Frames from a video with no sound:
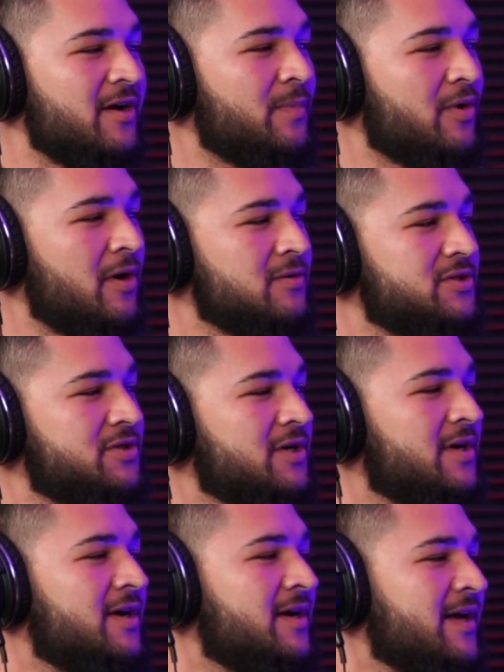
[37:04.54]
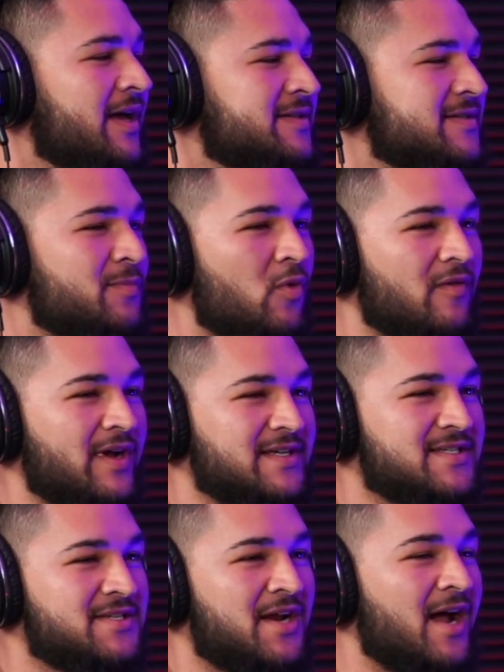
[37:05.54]
approach. His is more of like a
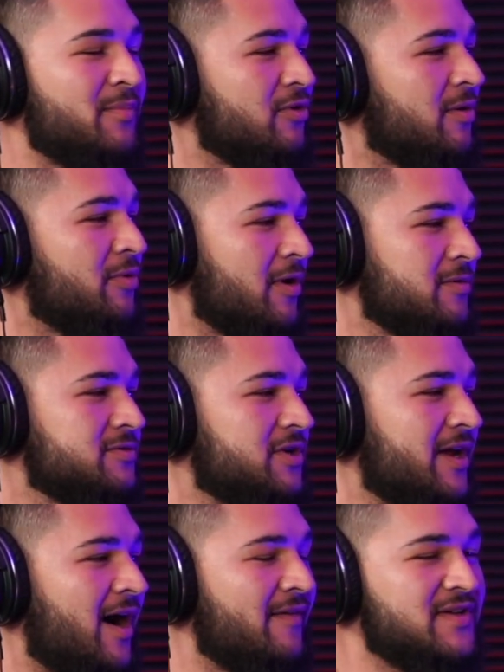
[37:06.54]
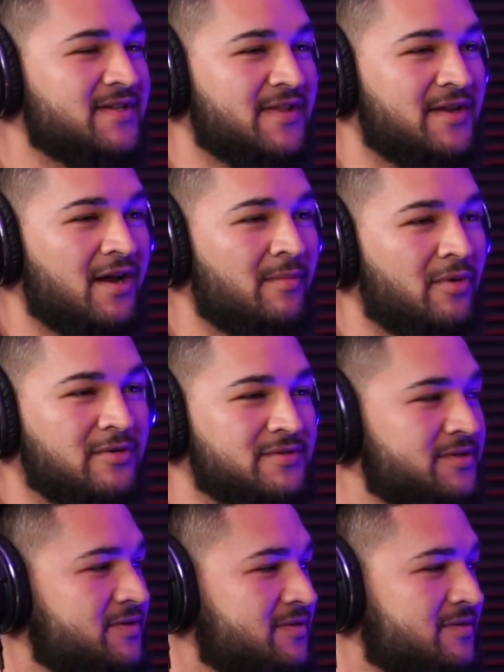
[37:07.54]
sniper approach. And obviously the
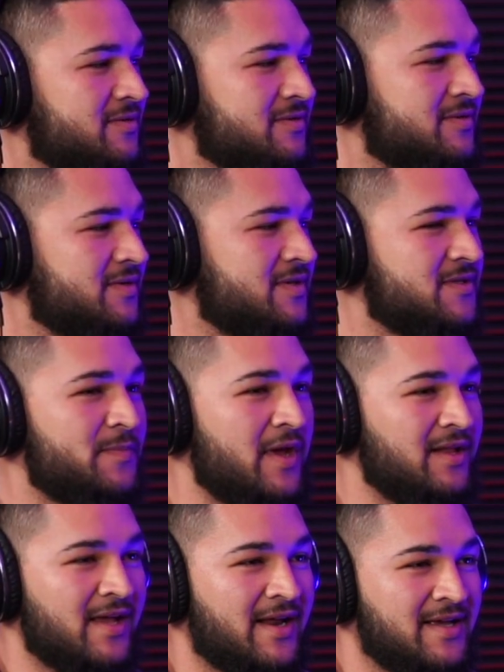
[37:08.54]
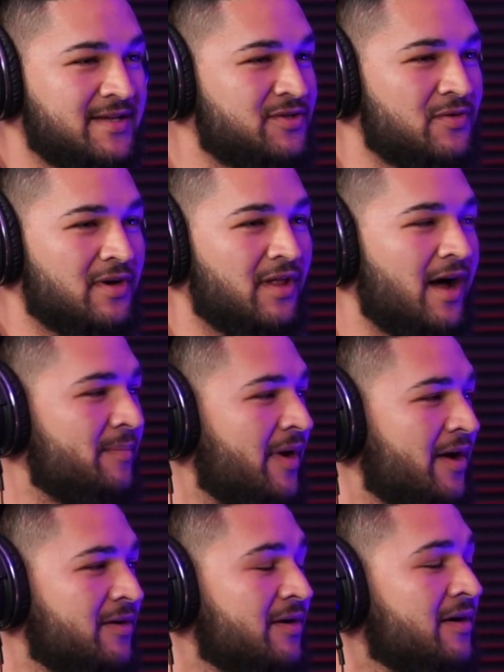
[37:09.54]
numbers speak that he's doing a lot
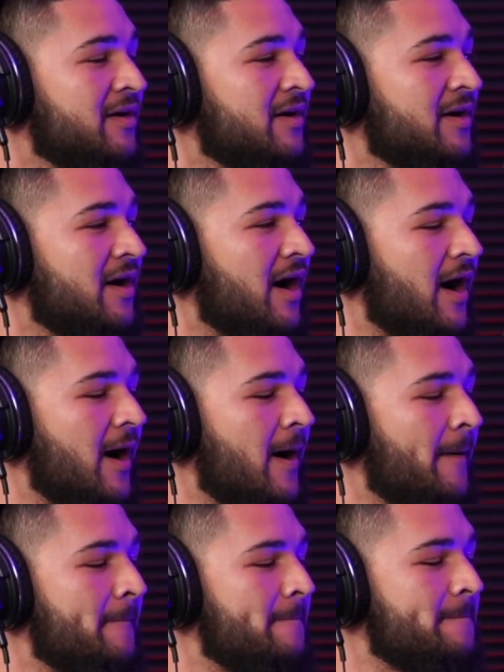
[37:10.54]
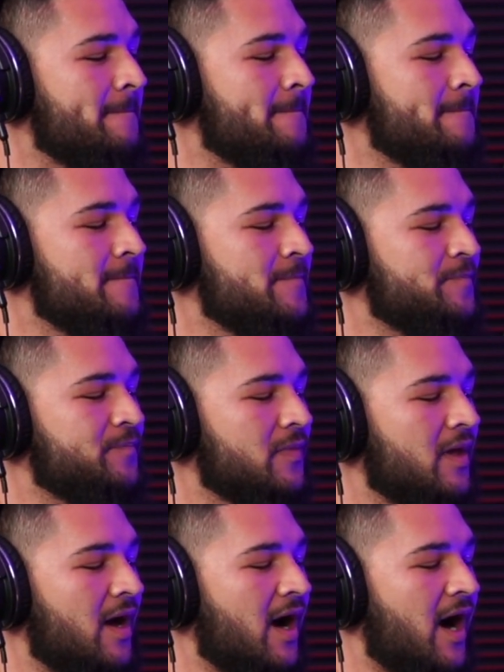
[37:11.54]
better.
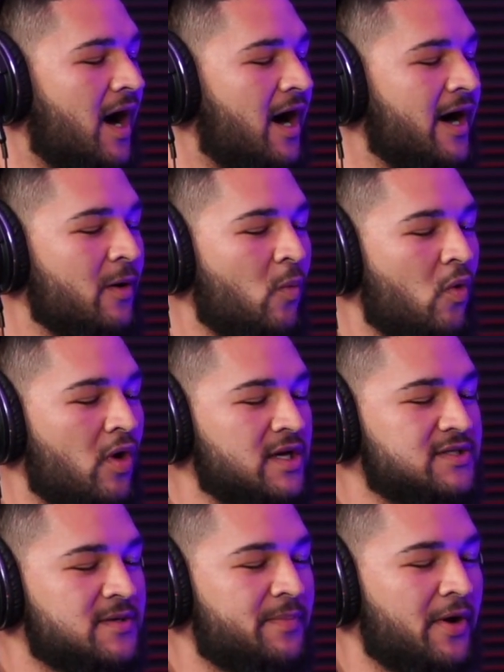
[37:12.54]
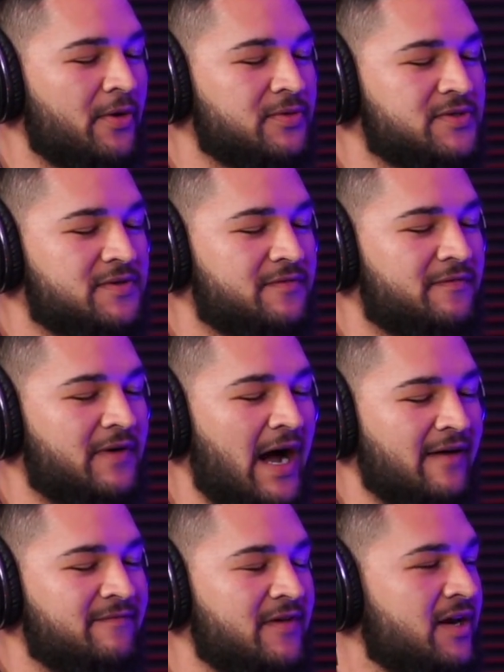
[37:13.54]
I want to post
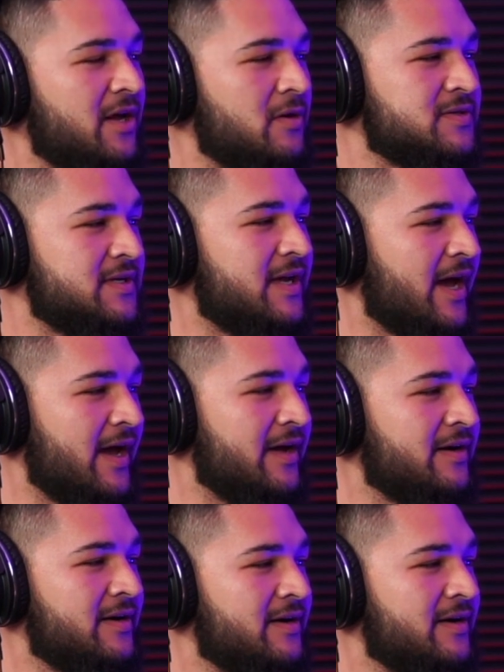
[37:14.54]
5 videos a day.